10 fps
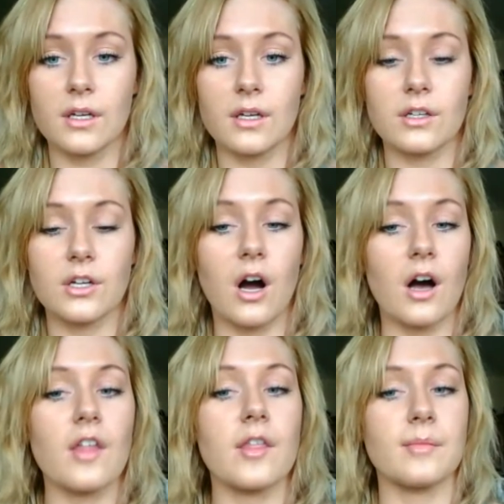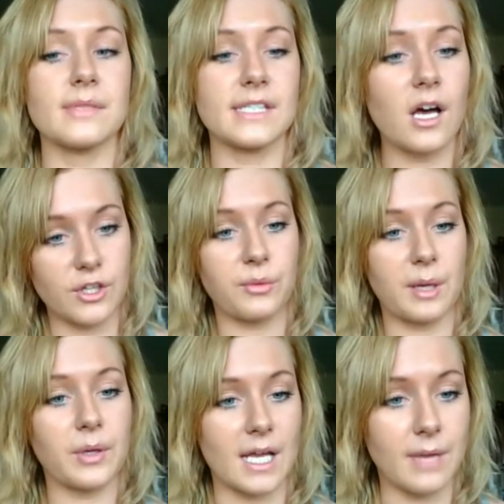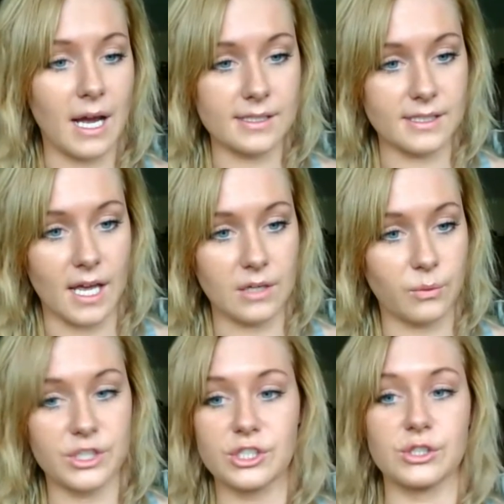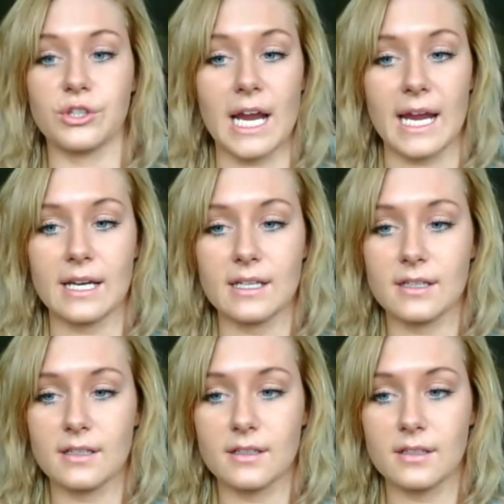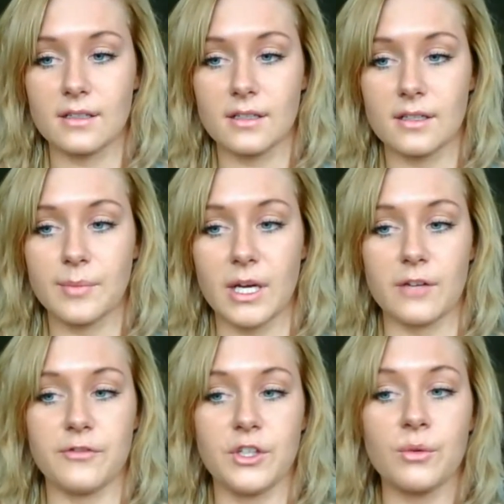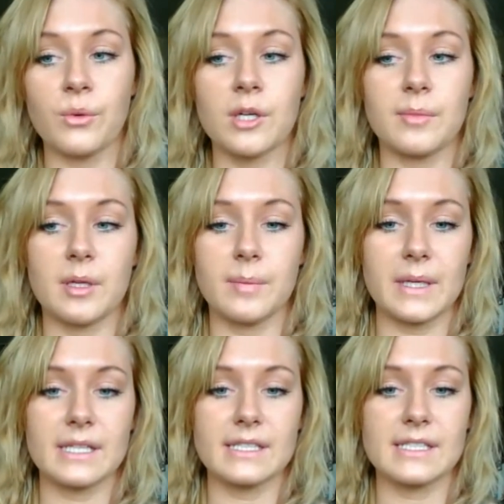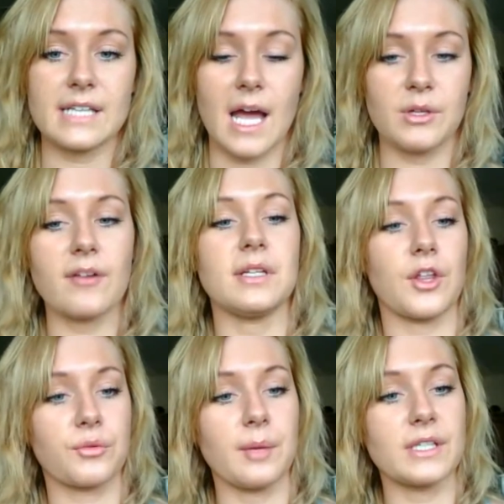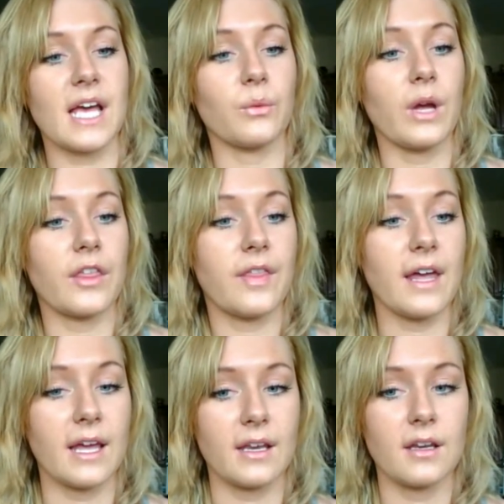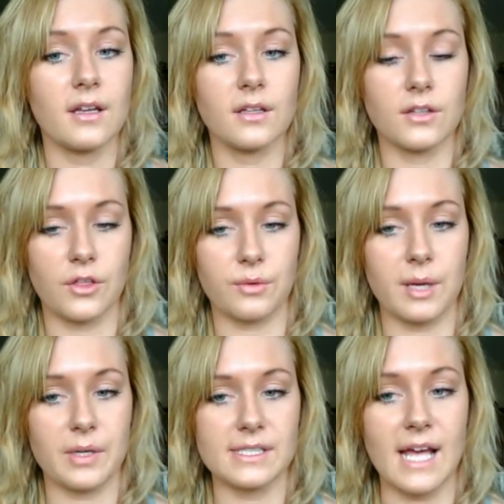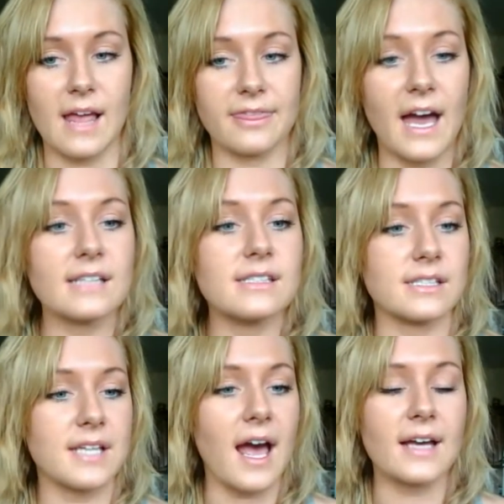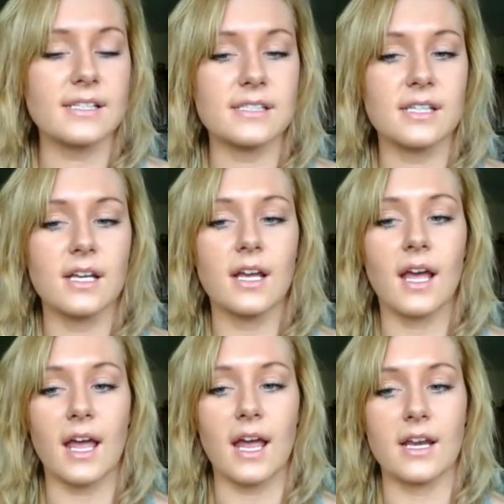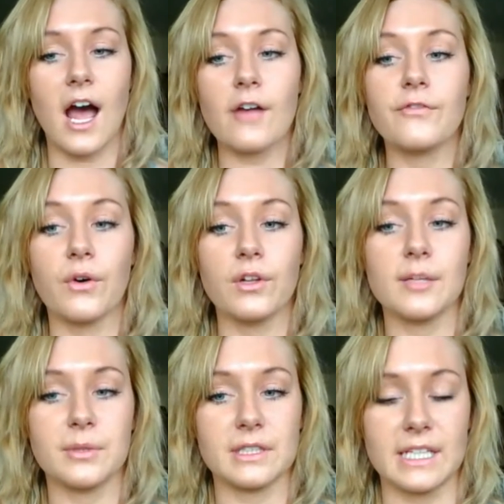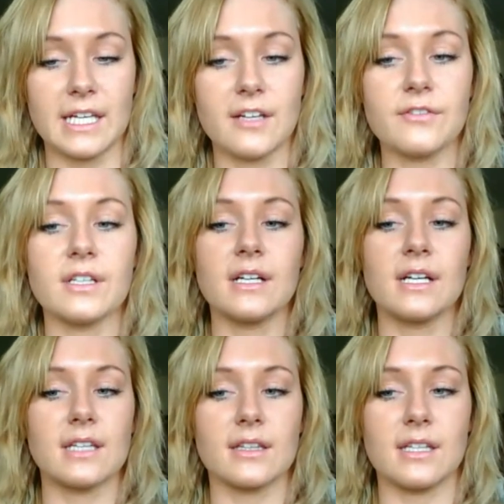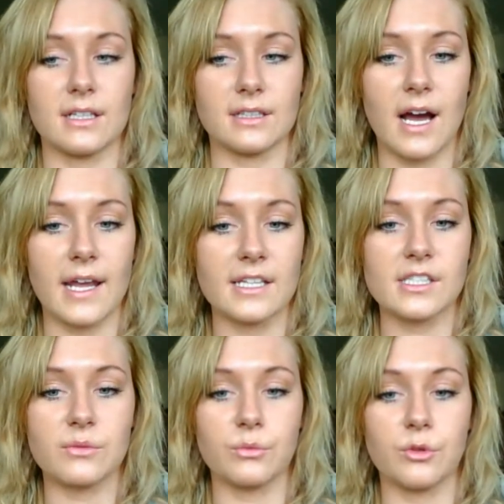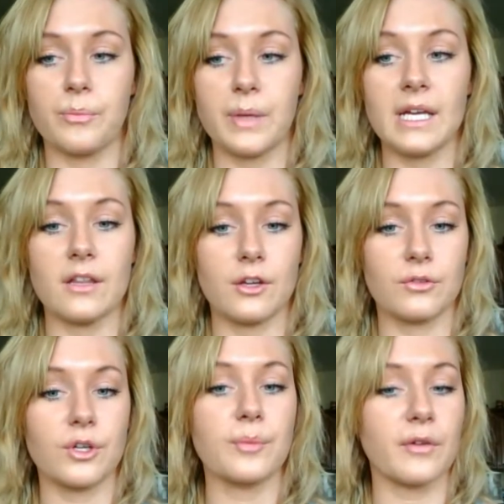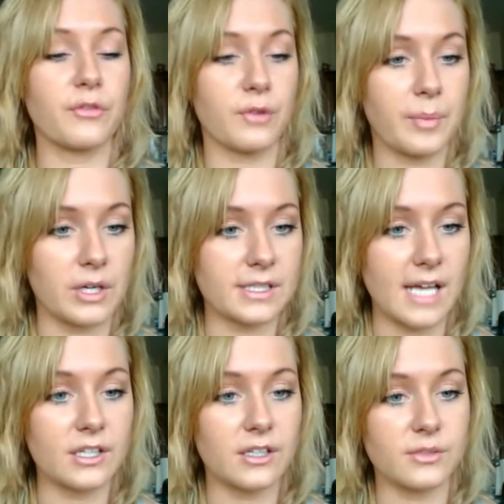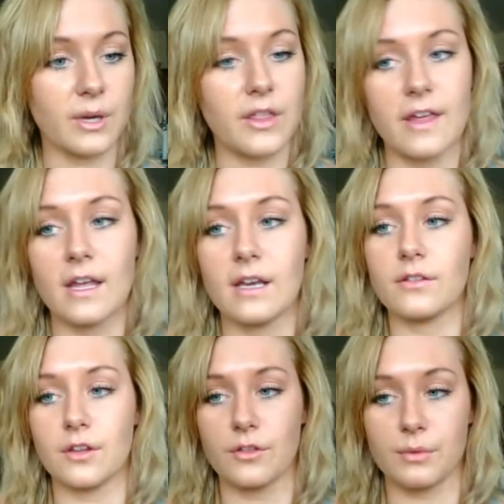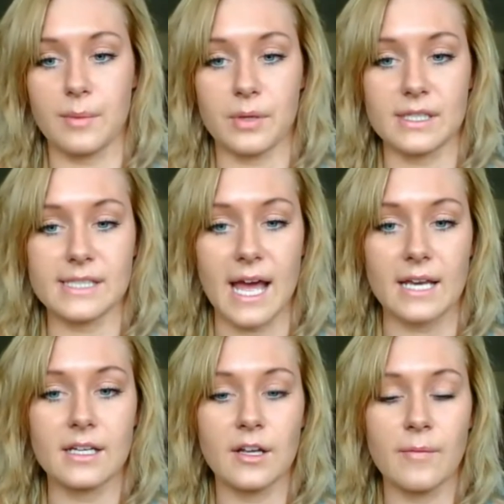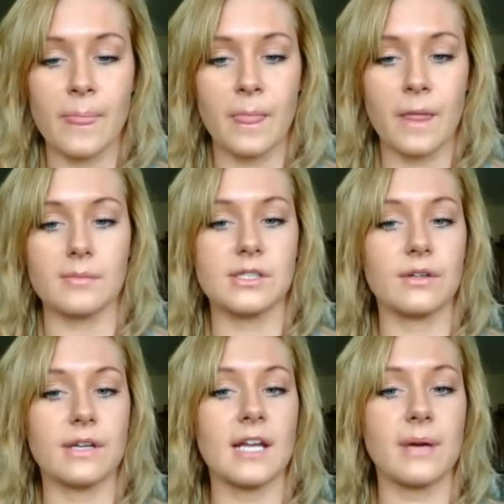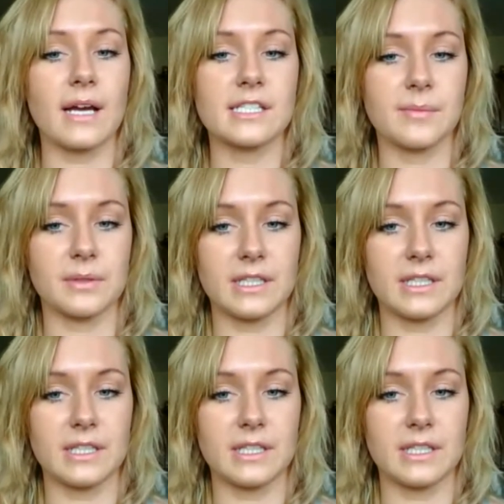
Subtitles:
call themselves the 3% mindset, which is great. But if you want to be big time, you have to be the 3% within the 3%. That's the test. And I fully believe that the Alliance will be the group of 3%ers within the 3%. So getting back to